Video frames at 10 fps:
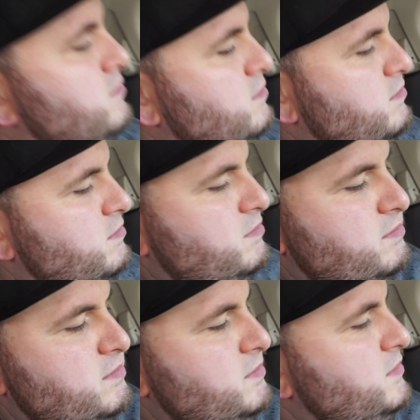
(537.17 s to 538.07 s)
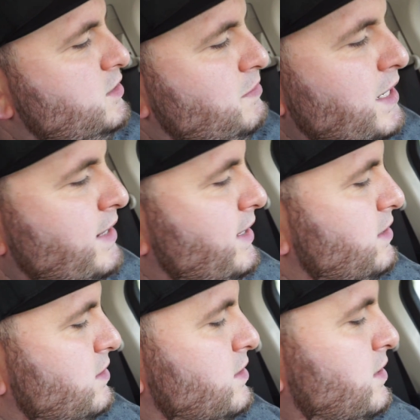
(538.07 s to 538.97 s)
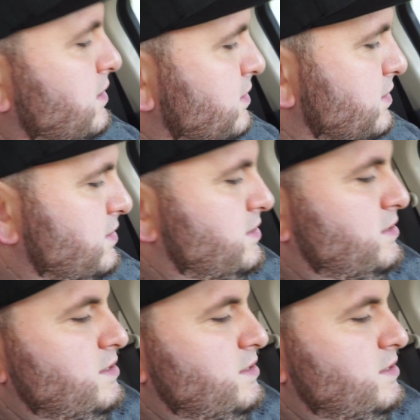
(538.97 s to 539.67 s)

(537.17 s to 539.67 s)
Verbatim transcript: on and they look good on you. Man, they look good.